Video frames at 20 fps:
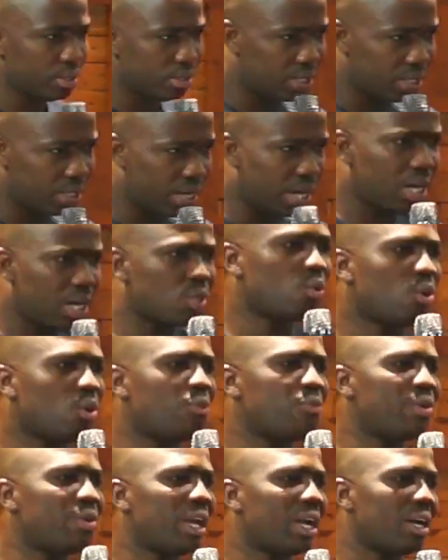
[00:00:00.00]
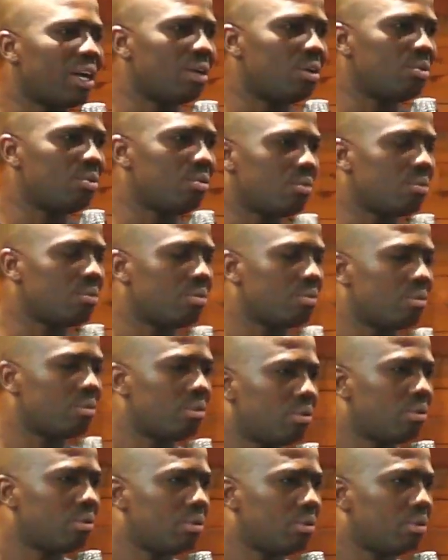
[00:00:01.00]
is what fear can do.
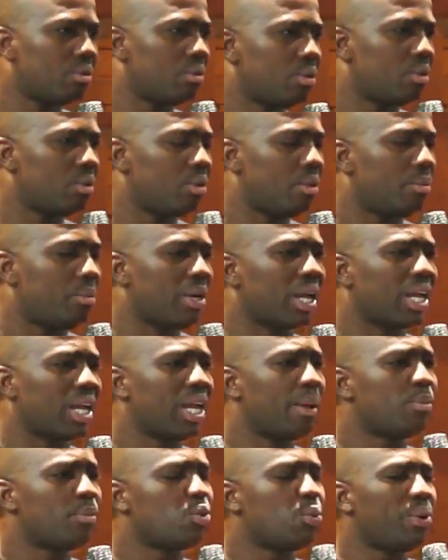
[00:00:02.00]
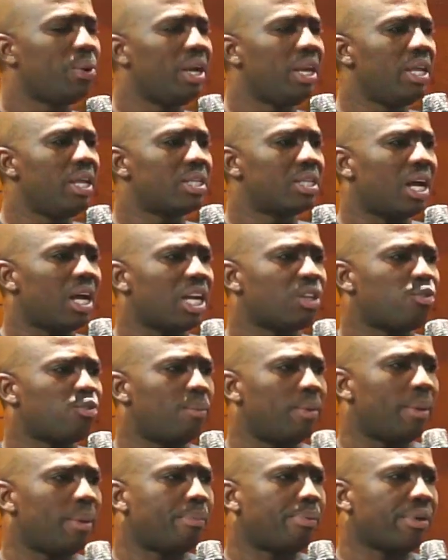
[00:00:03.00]
But I came to release us from the
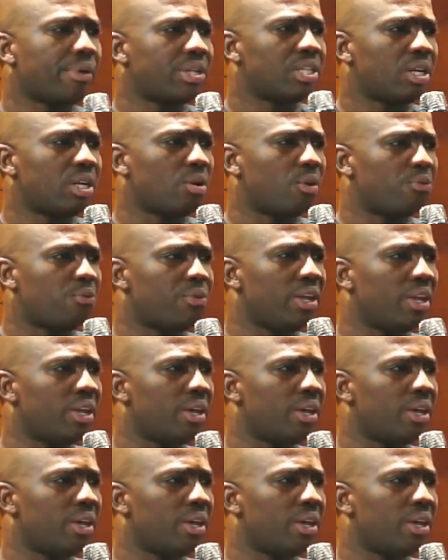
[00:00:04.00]
prison of fear.